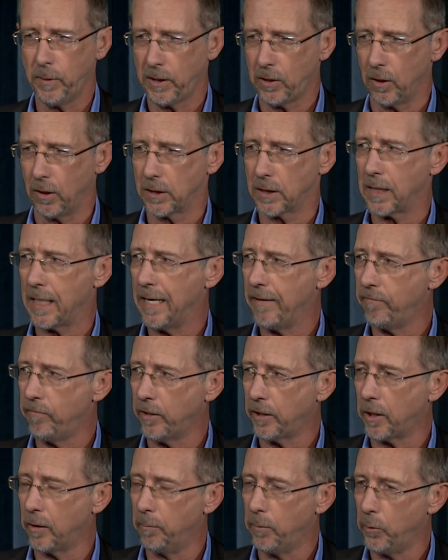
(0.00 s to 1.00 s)
because
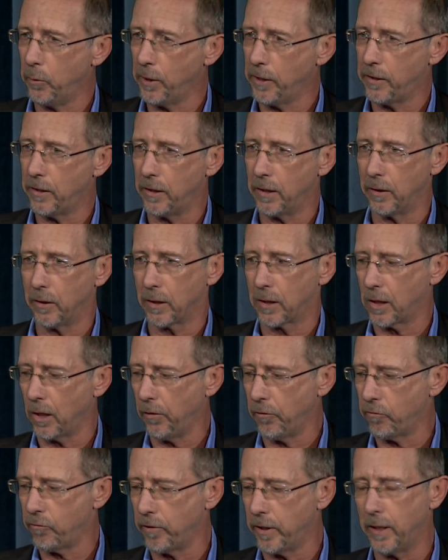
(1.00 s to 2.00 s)
every community in the
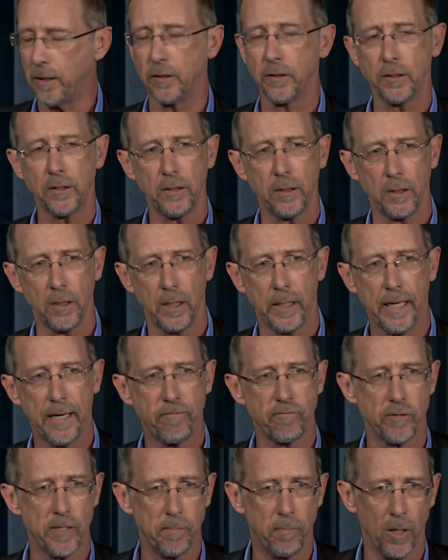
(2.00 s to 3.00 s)
country, and certainly
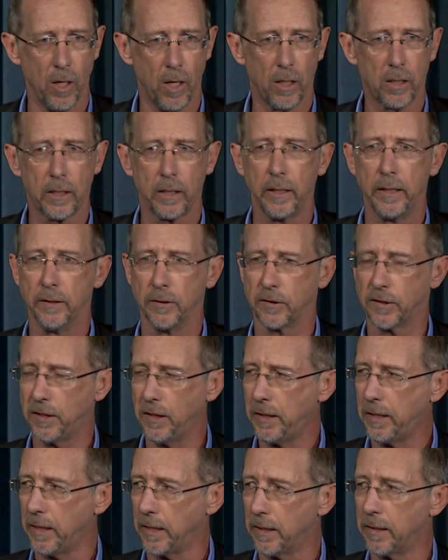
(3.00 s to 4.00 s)
every block in
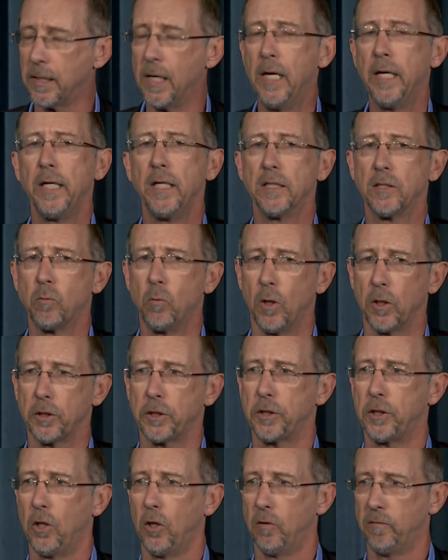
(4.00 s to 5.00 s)
cities, is
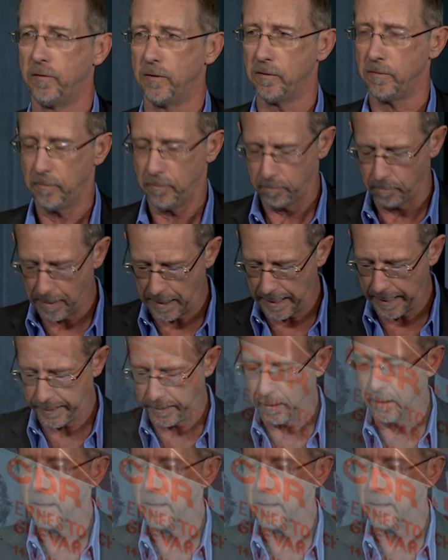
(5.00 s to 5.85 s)
watched over by